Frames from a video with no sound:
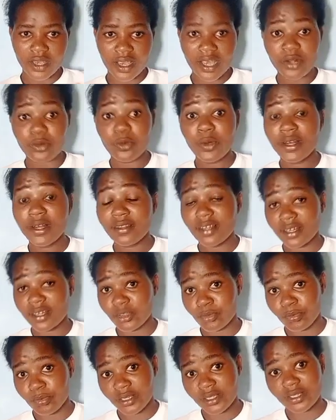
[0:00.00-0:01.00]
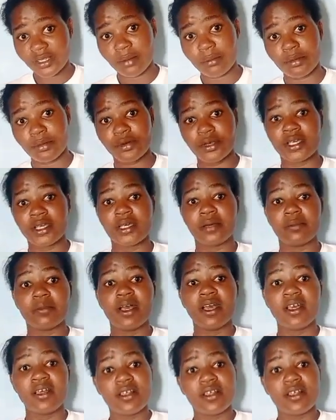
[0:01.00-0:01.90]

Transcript: And when they had spit upon him,